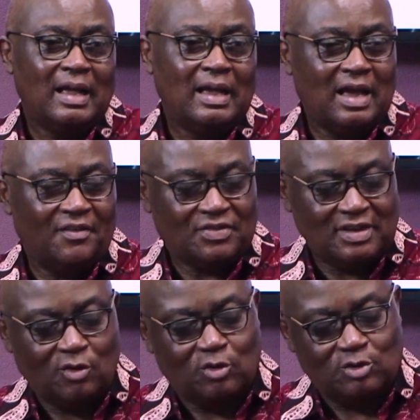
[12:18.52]
I've
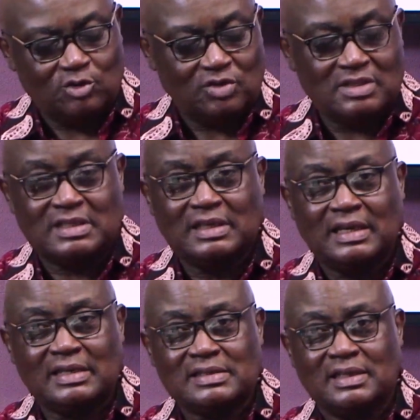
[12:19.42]
said constituency
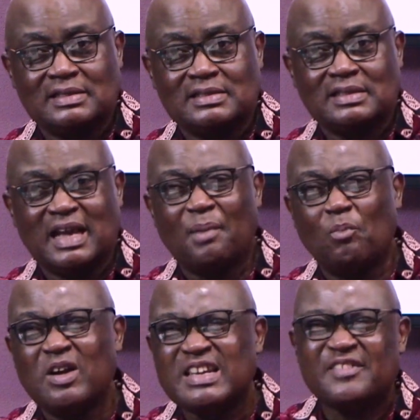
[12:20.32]
elections are
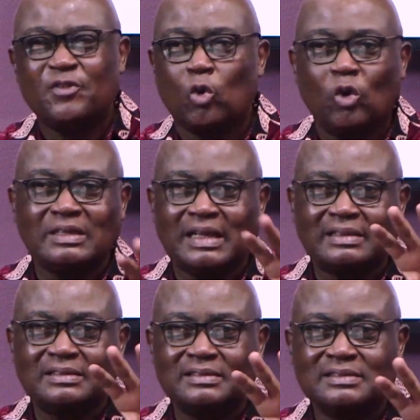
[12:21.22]
more difficult than
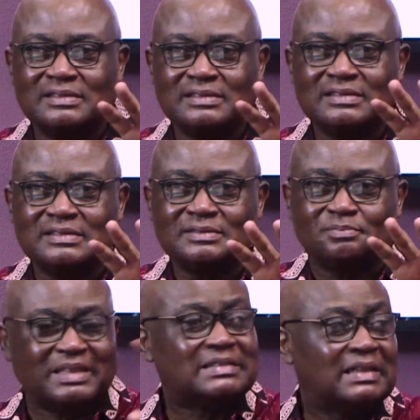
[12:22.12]

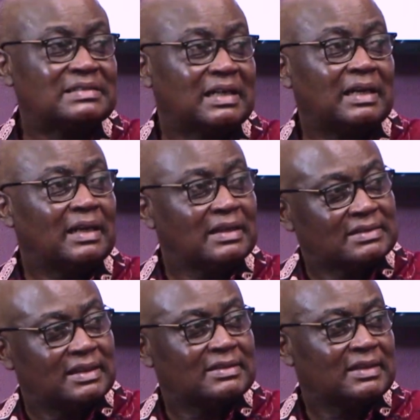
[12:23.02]
presidential
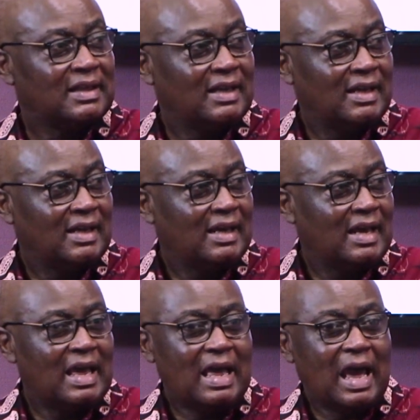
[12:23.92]
elections.
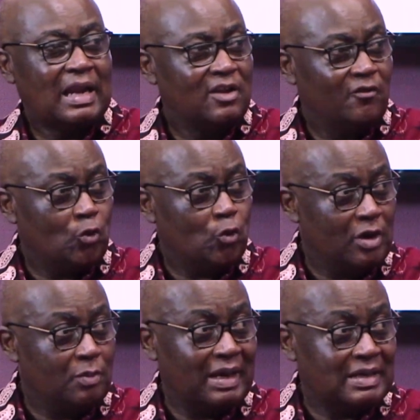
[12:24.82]
And if you
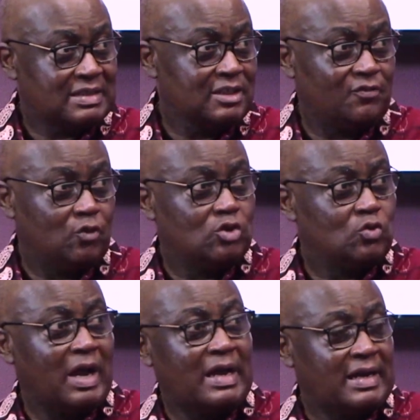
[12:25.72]
win by 6 votes, you're
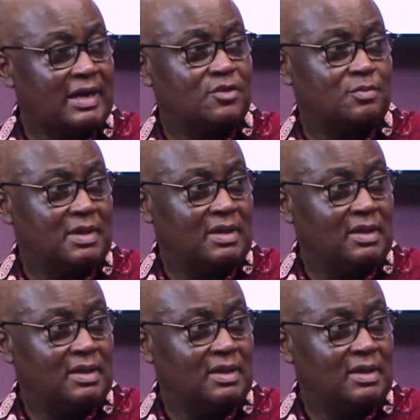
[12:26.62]
angry at me.